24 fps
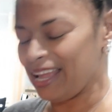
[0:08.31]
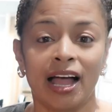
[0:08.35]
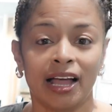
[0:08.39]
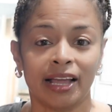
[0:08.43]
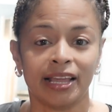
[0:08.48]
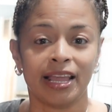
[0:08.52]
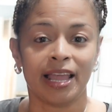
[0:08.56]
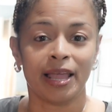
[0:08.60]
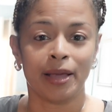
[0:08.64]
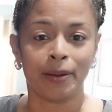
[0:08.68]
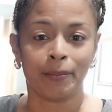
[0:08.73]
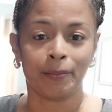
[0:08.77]

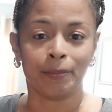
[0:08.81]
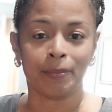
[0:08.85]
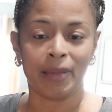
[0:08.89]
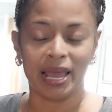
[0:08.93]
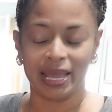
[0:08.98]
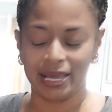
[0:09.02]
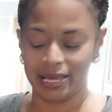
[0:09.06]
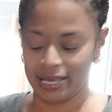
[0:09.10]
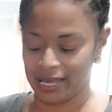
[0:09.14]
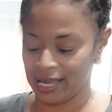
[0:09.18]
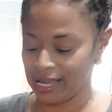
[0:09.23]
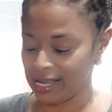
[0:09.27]
I am
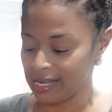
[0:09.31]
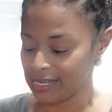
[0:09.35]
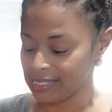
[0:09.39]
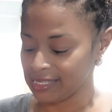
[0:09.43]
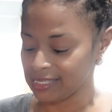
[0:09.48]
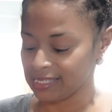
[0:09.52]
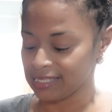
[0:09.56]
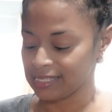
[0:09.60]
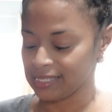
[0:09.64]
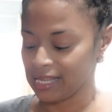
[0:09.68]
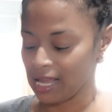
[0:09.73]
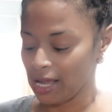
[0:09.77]
making
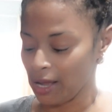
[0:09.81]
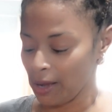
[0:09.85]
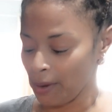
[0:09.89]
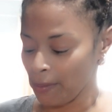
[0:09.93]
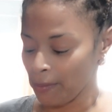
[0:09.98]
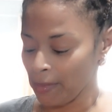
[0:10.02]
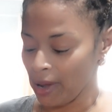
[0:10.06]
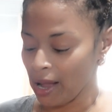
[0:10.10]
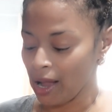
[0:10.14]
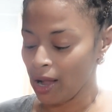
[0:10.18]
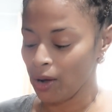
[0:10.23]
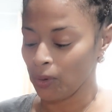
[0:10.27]

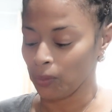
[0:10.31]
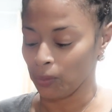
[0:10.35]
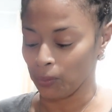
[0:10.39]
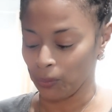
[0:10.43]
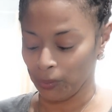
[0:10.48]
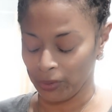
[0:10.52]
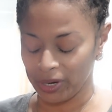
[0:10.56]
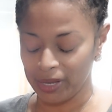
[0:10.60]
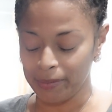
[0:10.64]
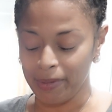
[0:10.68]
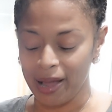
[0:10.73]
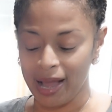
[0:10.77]
some
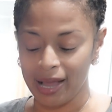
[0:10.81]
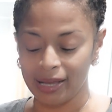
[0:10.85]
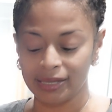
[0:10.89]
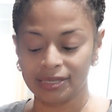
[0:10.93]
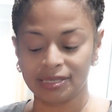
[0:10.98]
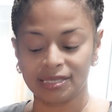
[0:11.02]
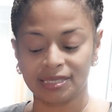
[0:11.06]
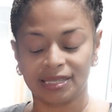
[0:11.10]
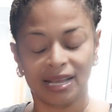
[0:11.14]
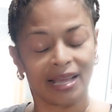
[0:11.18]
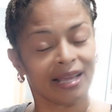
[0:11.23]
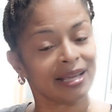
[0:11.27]
ribeye
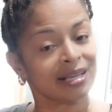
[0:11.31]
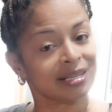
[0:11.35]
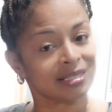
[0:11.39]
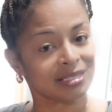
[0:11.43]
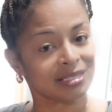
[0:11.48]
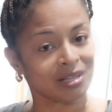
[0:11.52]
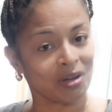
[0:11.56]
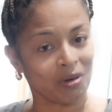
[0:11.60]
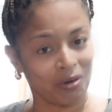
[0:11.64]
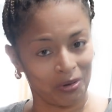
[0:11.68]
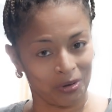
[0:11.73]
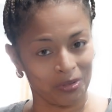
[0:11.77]

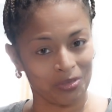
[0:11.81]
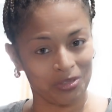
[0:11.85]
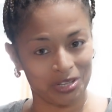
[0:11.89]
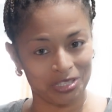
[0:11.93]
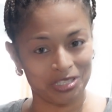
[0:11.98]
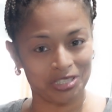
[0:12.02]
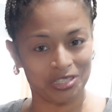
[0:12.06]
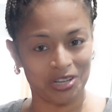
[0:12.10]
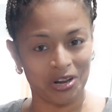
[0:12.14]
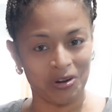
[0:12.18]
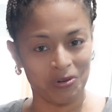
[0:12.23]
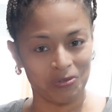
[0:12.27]
steaks on the
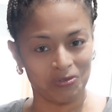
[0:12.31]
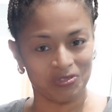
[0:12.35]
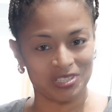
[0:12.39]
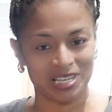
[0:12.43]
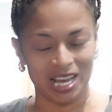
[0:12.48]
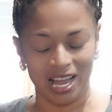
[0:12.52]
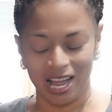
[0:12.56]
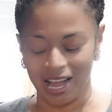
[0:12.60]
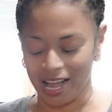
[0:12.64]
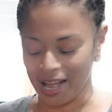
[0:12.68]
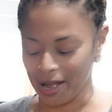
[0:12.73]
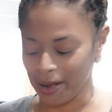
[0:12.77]

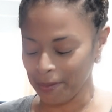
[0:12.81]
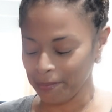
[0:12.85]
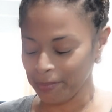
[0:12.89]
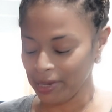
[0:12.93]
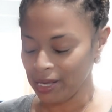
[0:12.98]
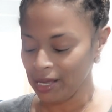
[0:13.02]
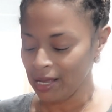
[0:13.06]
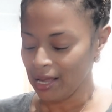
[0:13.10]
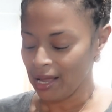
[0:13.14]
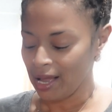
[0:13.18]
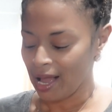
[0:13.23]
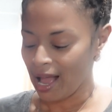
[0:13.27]
stovetop.
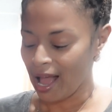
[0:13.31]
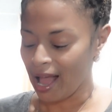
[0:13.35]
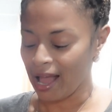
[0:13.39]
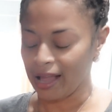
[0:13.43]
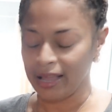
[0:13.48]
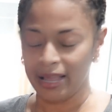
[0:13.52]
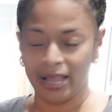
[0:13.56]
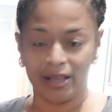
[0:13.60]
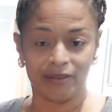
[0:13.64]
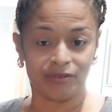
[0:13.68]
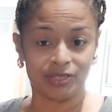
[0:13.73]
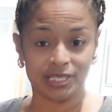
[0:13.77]
I
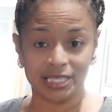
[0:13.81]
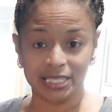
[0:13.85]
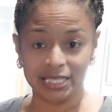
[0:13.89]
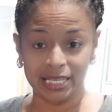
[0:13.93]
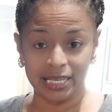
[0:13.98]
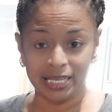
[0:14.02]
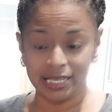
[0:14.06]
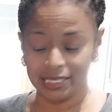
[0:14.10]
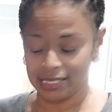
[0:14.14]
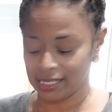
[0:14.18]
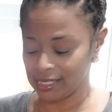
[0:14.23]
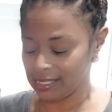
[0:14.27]
have
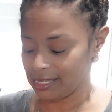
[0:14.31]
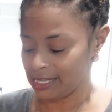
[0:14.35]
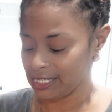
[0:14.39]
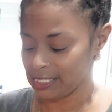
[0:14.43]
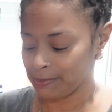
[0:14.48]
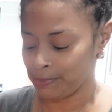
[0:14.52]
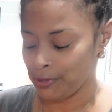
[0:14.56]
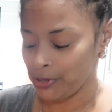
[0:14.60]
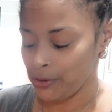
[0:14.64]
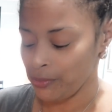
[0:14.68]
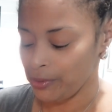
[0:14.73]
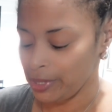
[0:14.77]
seasoned these
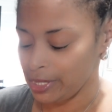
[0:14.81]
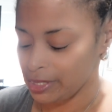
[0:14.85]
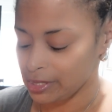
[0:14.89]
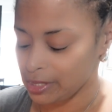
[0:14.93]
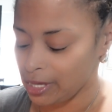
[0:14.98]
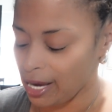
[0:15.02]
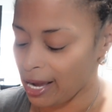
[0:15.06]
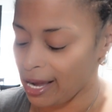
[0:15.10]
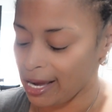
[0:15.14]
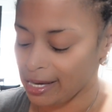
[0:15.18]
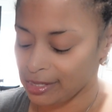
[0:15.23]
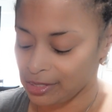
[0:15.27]
beauties,
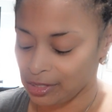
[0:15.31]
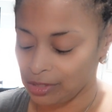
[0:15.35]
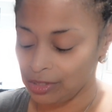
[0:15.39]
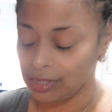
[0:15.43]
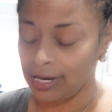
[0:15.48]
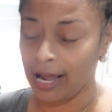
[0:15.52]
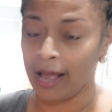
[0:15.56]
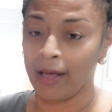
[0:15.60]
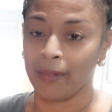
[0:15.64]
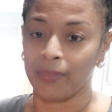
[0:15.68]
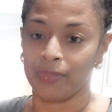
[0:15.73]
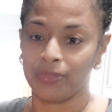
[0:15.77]
guys. Look
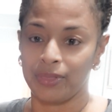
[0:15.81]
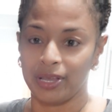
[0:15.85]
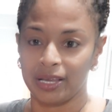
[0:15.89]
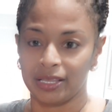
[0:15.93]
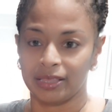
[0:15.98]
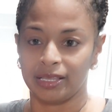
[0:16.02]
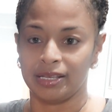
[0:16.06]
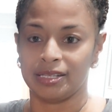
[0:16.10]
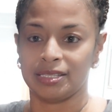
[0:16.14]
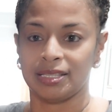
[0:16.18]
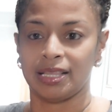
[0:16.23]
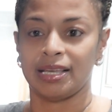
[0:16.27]
how thick
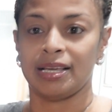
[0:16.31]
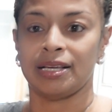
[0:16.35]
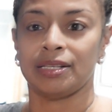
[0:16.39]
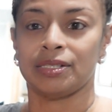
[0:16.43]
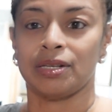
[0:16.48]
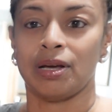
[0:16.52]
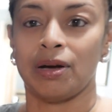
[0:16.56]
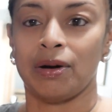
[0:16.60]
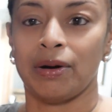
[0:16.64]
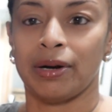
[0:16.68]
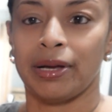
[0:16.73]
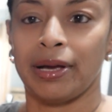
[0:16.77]
these things
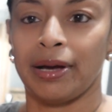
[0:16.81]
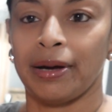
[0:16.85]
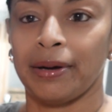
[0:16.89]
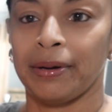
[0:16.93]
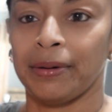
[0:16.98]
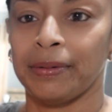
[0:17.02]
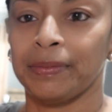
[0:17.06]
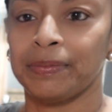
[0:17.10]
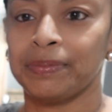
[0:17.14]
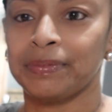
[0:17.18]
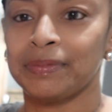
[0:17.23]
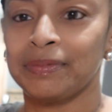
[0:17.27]
are, y'all.